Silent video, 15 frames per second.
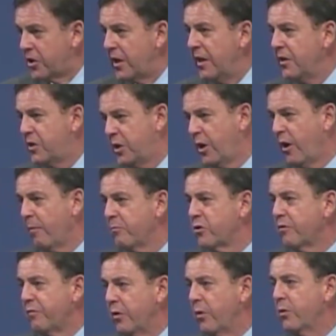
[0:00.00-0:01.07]
in terms
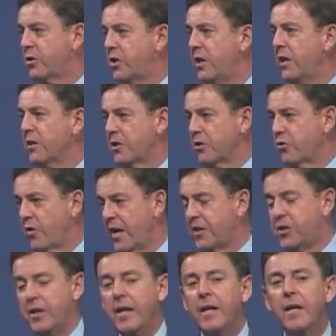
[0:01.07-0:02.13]
of those he is
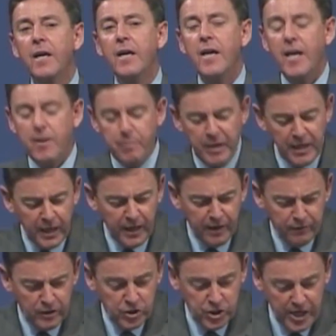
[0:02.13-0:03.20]
addressing at the beginning
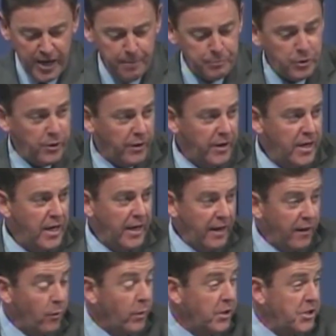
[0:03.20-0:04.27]
of the chapter. In
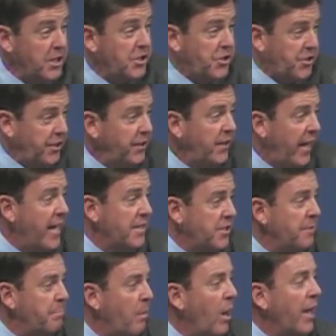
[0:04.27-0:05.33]
other words, he still has
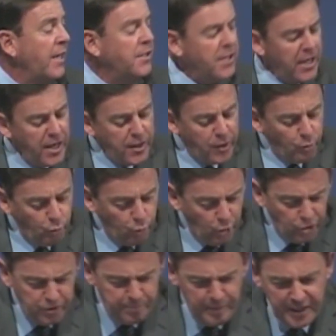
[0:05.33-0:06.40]
in mind the
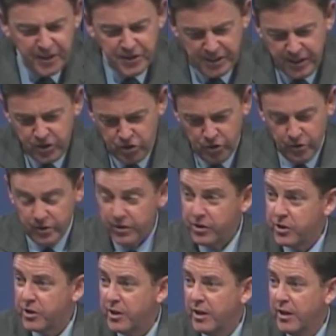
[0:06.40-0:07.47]
would be
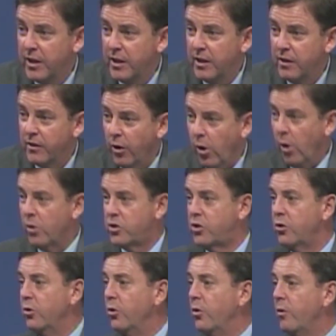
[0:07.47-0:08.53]
teachers. Those
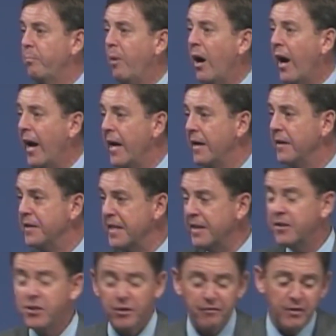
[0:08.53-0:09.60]
who, by
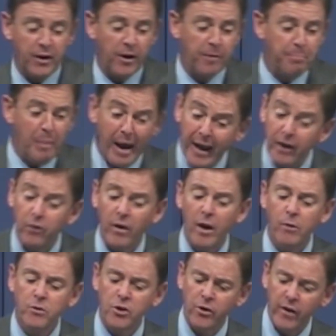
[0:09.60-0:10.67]
dint of their
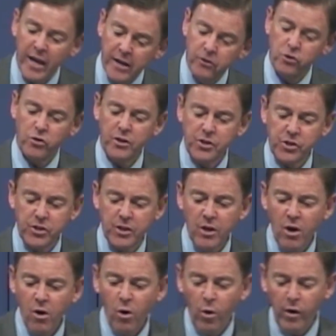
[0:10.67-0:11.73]
background or interest
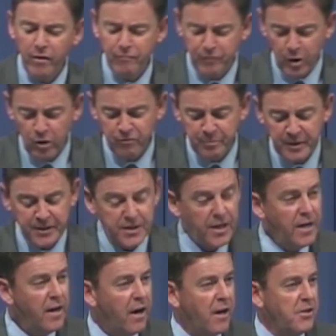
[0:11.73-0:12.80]
or involvement,
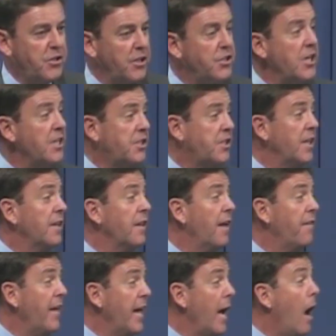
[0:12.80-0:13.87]
are suggesting
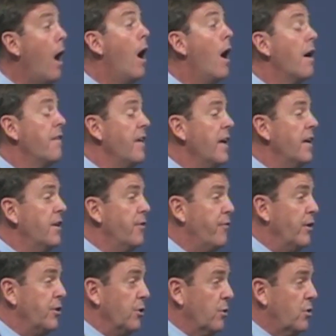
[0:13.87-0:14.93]
that they are the
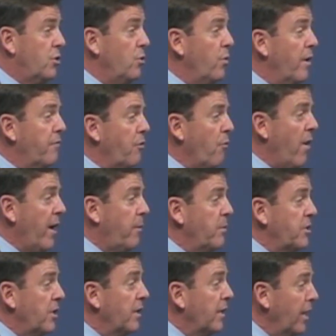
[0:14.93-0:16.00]
individuals who have the
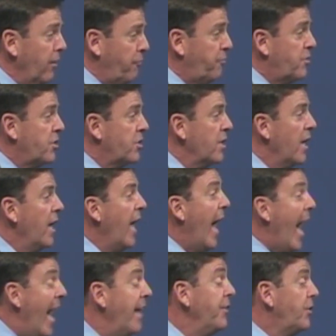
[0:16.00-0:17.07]
requisite gifts
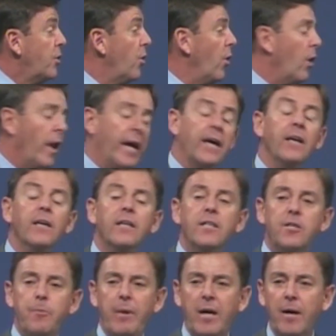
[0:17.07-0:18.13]
and calling
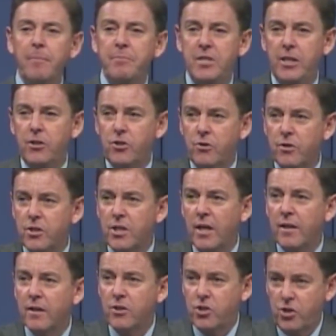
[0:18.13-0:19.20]
to become teachers
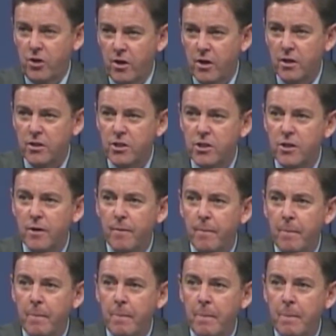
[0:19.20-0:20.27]
in the church.
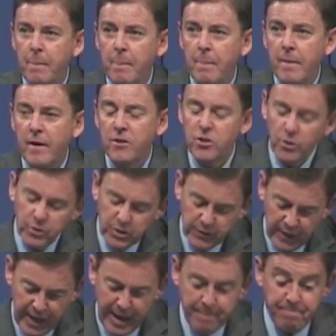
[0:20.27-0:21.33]
And so to
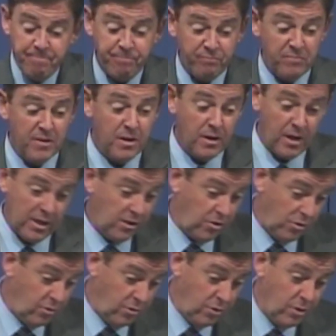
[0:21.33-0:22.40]
them, and
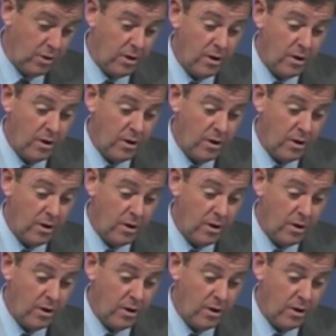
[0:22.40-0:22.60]
to